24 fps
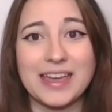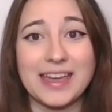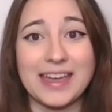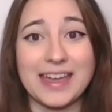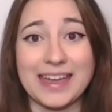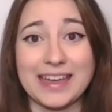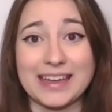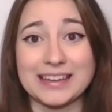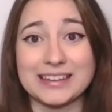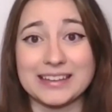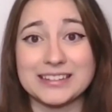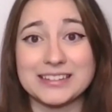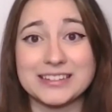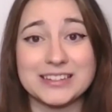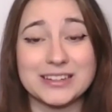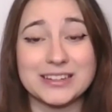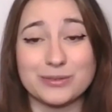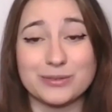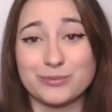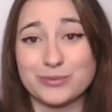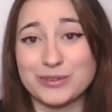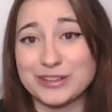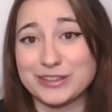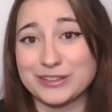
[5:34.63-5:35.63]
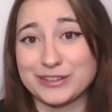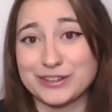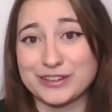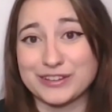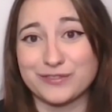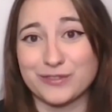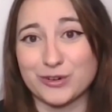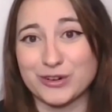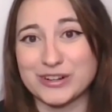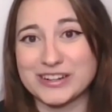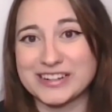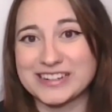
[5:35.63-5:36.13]
And we look
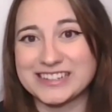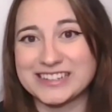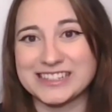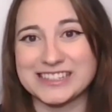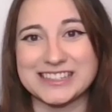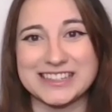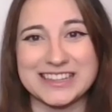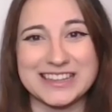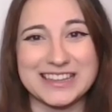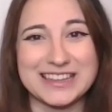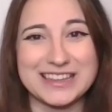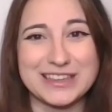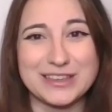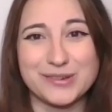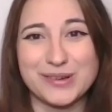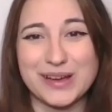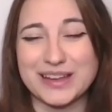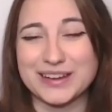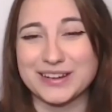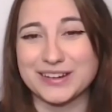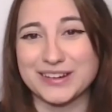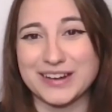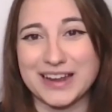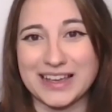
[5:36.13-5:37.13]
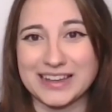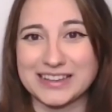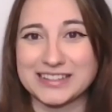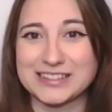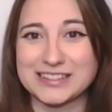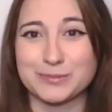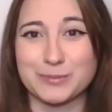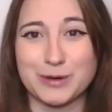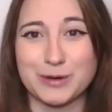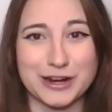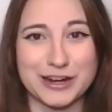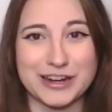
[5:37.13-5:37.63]
forward to seeing you at our next
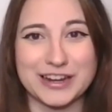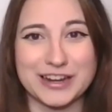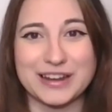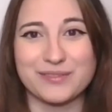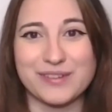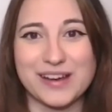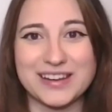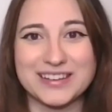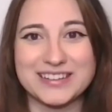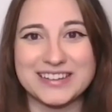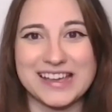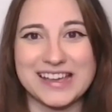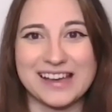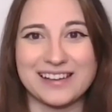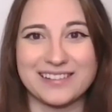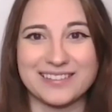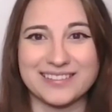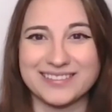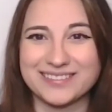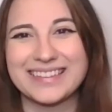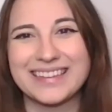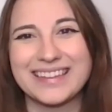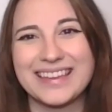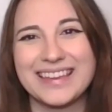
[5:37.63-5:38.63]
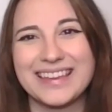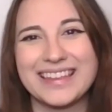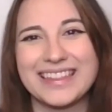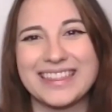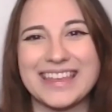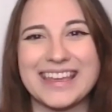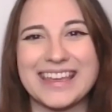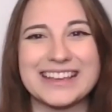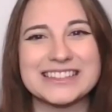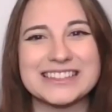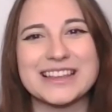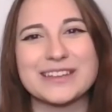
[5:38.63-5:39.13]
marketing rundown.
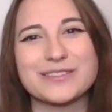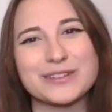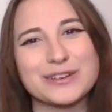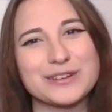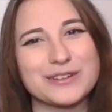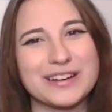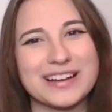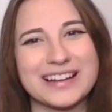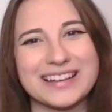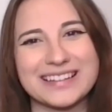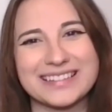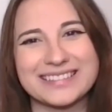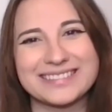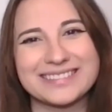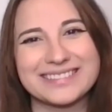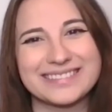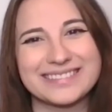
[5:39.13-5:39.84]
Thanks, everyone.